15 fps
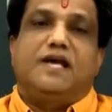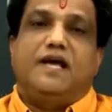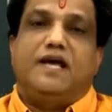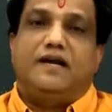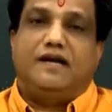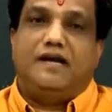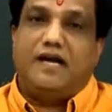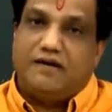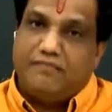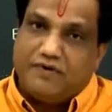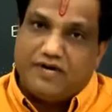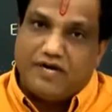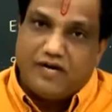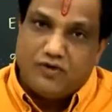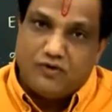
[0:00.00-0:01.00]
And let me
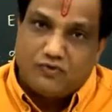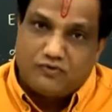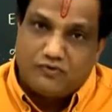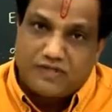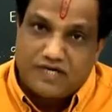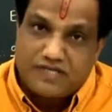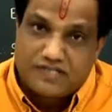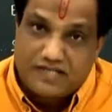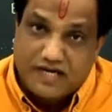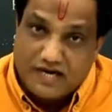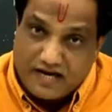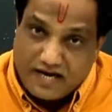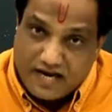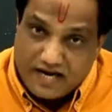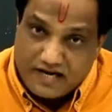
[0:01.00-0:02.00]
tell you that
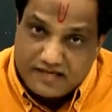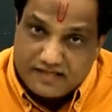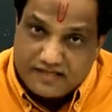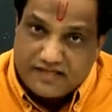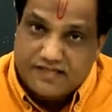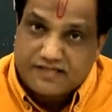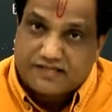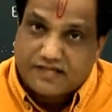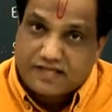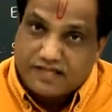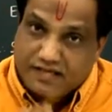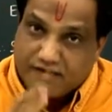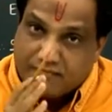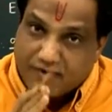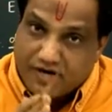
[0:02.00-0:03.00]
sunlight is
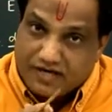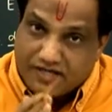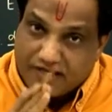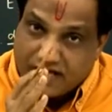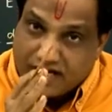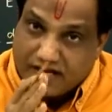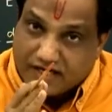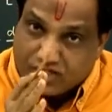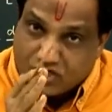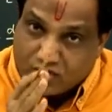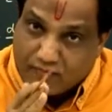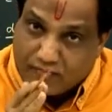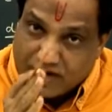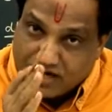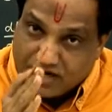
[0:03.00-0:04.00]
nothing but
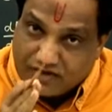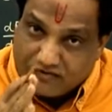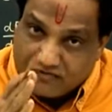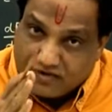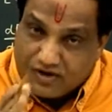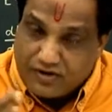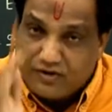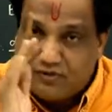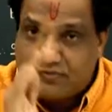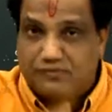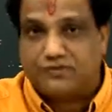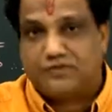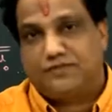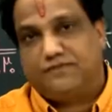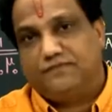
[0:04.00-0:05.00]
electromagnetic
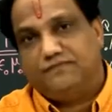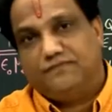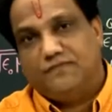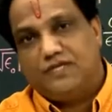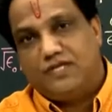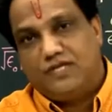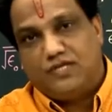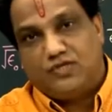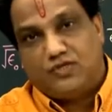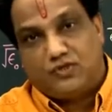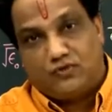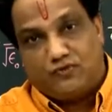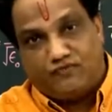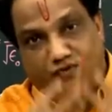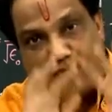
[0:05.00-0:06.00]
waves.
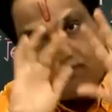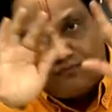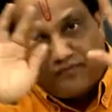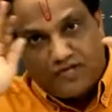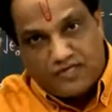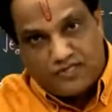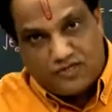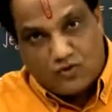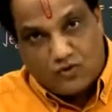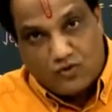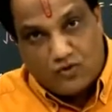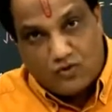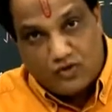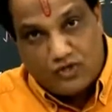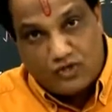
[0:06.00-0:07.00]
So from this
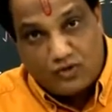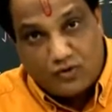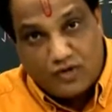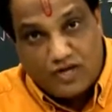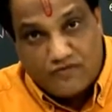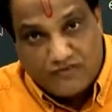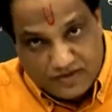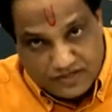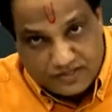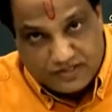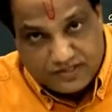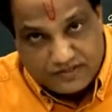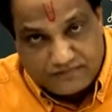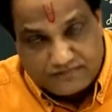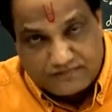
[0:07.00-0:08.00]
whole
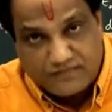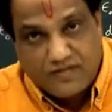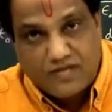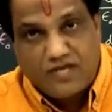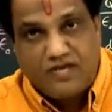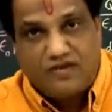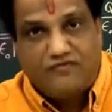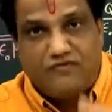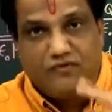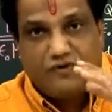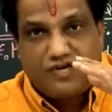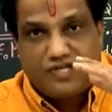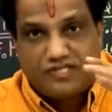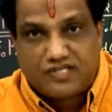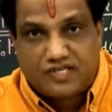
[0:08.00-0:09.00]
universe, if you
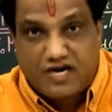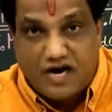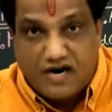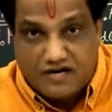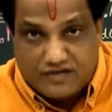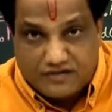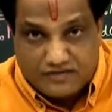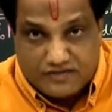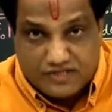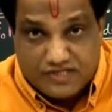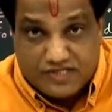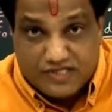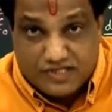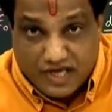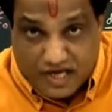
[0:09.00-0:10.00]
discard
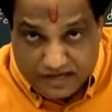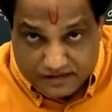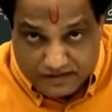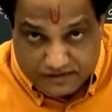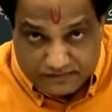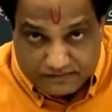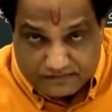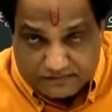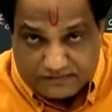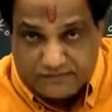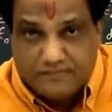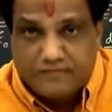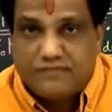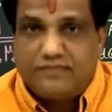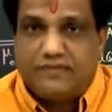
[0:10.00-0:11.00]
sun,
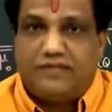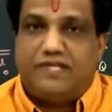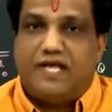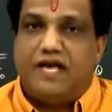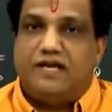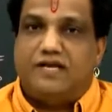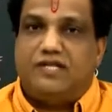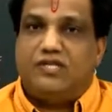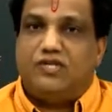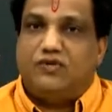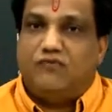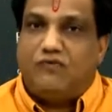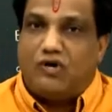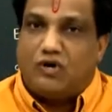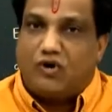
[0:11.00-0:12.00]
then
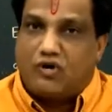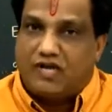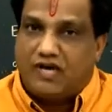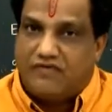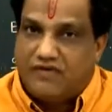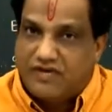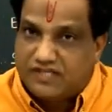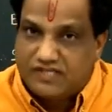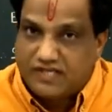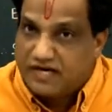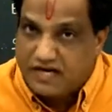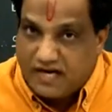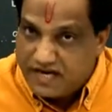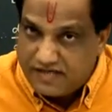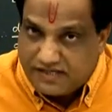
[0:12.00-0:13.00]
you will not have any
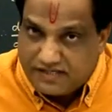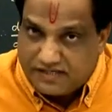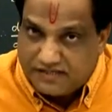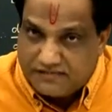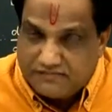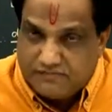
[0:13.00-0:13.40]
sunlight,